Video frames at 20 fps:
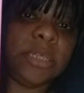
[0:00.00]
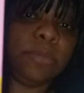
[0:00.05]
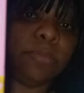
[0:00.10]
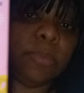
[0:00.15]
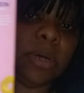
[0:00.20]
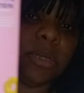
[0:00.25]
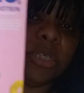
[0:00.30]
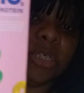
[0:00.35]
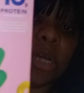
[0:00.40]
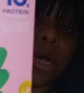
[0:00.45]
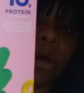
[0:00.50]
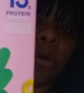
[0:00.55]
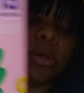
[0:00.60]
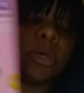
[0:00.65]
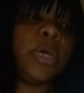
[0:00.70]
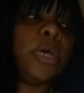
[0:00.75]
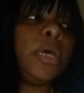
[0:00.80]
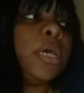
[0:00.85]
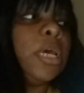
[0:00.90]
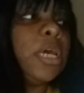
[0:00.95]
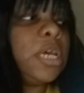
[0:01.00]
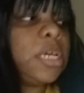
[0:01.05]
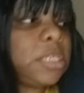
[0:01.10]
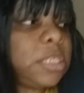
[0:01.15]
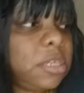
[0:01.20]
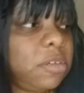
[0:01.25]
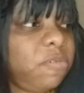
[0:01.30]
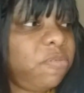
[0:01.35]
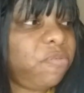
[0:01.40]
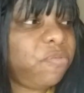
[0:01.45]
to my childhood. Is
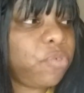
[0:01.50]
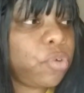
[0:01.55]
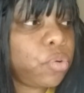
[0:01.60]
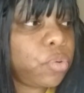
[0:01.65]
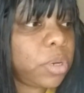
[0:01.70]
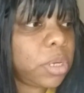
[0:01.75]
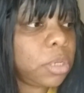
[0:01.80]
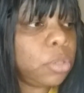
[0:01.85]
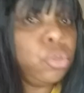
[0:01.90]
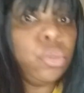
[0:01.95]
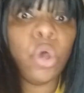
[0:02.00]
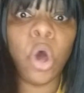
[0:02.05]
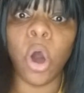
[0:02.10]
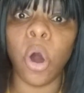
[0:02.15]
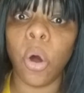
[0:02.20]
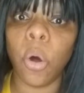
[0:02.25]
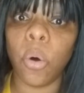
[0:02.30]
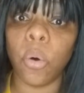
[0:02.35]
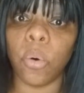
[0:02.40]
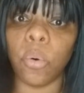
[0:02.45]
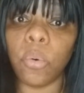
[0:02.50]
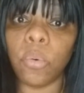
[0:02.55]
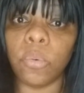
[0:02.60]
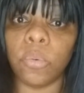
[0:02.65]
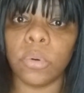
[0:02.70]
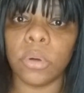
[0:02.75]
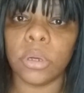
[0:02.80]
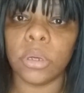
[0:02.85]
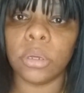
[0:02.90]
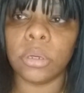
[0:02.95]
it fruity? No,
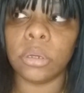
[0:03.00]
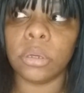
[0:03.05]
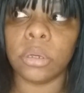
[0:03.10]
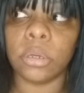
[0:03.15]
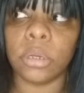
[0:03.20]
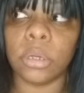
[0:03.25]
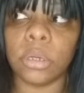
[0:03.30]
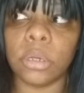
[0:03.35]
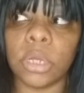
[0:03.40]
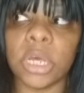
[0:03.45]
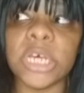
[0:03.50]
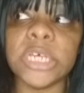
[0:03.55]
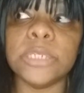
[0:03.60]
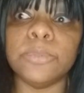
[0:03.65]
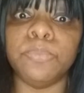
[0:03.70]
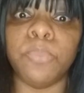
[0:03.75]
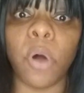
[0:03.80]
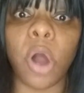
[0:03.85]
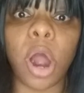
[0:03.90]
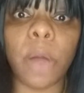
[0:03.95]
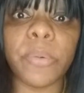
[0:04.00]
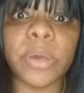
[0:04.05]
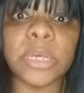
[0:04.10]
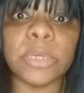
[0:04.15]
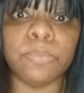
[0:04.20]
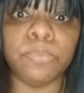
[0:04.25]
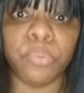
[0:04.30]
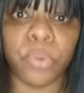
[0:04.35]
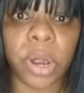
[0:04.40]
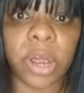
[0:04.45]
it's Barbie
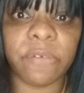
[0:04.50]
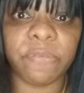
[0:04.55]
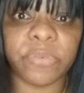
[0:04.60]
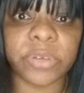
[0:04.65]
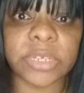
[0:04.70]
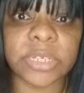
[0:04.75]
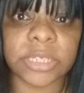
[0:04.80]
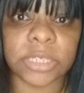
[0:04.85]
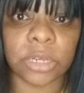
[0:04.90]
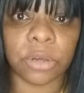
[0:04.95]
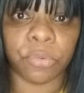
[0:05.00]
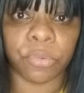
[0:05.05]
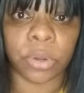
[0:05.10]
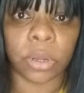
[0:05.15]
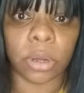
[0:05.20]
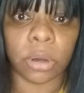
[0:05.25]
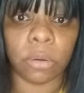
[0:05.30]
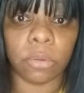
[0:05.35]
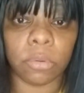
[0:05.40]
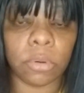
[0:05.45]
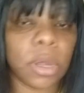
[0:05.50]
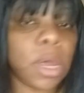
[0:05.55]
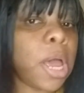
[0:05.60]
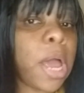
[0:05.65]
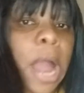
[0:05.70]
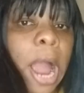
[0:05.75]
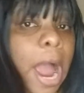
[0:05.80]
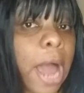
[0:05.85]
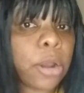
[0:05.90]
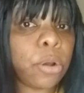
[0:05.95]
breakfast cereal.
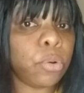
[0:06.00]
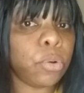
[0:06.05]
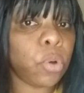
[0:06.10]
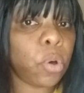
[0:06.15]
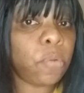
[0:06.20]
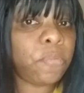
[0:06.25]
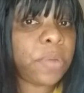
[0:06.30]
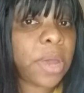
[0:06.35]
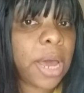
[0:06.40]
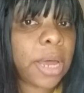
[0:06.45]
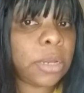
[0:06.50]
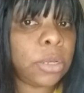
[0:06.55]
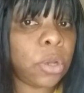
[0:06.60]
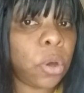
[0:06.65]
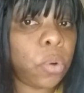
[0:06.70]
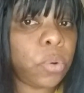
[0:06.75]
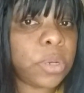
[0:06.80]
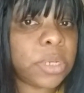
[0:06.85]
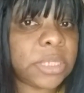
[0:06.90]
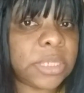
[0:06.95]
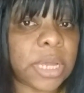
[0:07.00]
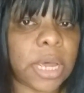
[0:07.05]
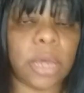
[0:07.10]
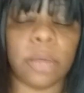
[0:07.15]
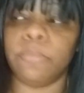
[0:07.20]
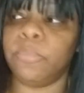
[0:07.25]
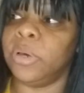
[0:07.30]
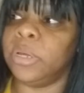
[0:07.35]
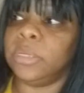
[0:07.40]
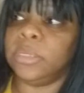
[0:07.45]
I don't know if y'all noticed
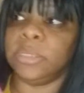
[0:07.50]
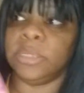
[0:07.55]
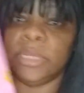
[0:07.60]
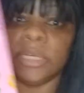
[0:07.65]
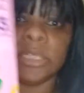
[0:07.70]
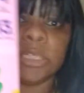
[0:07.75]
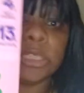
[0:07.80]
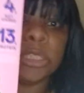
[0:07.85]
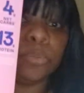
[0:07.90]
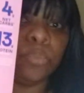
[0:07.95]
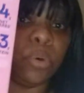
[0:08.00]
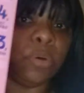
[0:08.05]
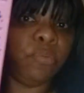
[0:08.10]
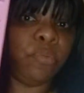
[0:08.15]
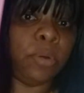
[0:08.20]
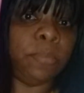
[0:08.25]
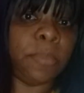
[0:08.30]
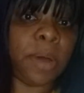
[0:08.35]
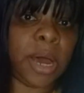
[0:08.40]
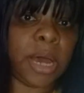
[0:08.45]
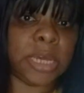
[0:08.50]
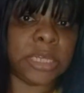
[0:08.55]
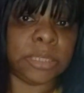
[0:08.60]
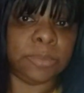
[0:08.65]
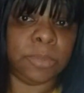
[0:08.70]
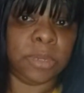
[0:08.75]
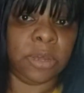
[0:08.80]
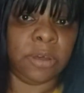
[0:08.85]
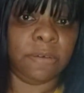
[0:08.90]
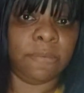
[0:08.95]
that, but this is what reminds
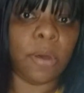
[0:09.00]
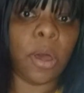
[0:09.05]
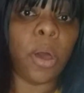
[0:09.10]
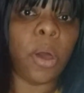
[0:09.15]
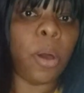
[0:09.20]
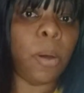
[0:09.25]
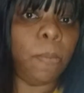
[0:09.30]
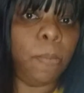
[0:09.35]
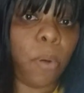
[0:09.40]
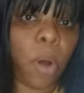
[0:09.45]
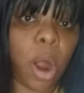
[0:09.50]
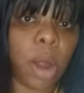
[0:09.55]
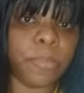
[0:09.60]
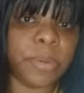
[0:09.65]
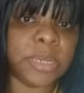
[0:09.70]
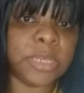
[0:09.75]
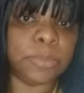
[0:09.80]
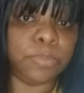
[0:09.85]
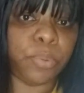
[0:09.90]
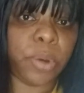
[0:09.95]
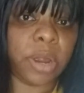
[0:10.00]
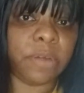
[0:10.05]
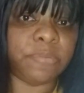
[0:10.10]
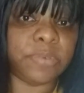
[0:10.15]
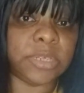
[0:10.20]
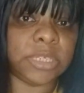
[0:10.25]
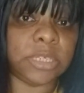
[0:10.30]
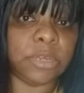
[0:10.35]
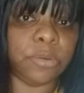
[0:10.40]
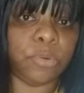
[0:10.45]
me of Barbie's
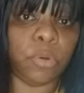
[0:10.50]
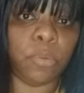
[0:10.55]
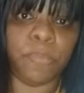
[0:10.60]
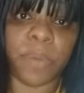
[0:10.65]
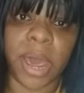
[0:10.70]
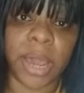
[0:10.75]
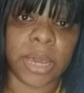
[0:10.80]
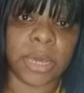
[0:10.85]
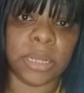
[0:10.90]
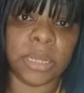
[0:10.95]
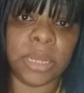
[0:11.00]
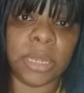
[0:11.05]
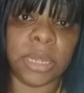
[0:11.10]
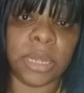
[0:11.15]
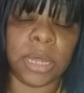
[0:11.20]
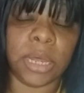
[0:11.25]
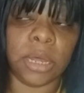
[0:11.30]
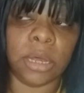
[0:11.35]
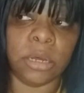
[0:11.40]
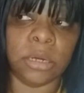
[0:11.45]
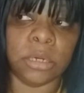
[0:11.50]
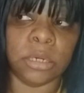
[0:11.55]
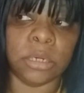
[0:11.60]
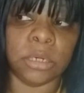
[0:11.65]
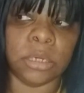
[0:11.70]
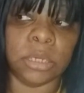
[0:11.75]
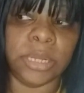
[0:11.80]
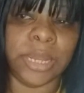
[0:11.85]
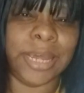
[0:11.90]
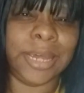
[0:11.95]
breakfast cereal back in the
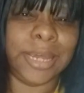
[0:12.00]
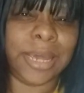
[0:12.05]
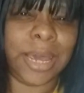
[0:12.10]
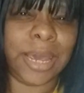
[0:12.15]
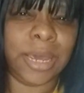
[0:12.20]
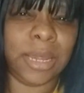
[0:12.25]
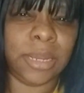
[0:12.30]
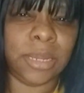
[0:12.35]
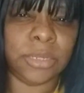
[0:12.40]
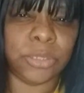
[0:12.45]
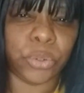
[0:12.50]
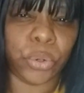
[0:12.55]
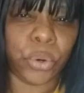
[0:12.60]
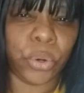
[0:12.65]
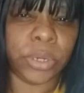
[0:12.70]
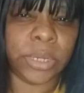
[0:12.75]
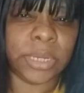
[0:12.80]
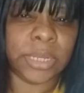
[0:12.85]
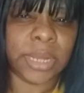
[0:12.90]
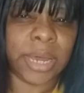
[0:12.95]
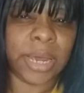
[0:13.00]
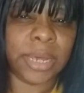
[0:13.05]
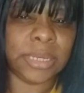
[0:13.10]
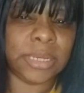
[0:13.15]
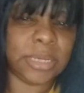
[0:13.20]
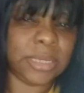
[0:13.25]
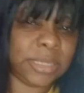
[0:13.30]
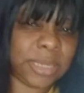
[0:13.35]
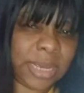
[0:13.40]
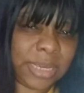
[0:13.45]
uh, late 80s, early
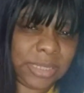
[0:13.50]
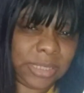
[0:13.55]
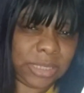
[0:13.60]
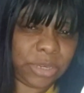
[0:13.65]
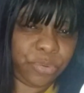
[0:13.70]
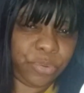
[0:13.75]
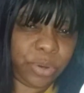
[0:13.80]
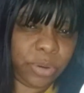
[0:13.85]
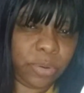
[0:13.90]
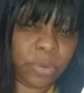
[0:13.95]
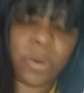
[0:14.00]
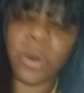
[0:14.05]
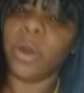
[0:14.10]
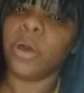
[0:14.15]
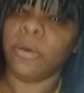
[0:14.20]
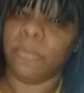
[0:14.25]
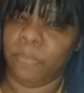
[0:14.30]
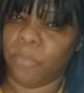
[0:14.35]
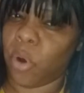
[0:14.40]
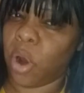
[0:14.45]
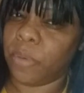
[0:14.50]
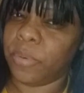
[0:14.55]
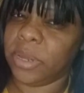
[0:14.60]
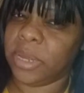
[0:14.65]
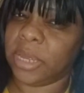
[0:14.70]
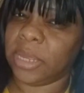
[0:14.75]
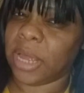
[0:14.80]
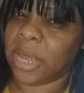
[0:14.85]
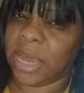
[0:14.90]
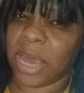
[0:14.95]
90s. That cereal Barbie
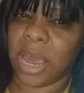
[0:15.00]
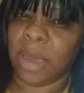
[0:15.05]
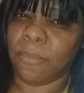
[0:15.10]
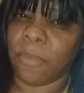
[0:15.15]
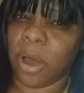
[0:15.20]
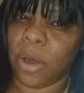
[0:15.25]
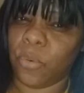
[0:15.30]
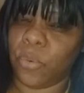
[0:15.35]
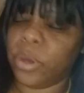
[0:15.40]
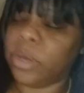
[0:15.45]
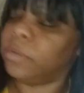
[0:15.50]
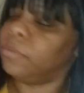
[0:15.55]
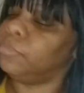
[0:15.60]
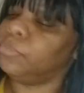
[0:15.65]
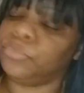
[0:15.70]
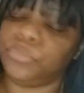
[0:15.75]
they came out with.